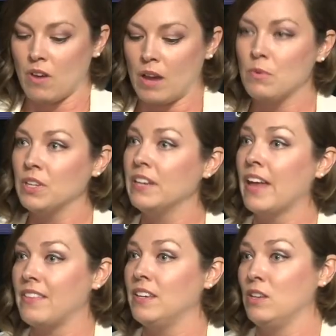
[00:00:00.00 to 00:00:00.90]
I'm really
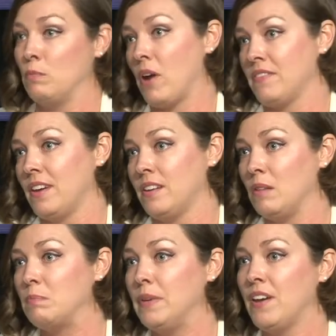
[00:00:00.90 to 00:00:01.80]
glad that you brought that
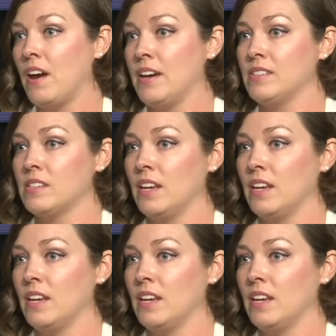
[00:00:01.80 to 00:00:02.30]
up because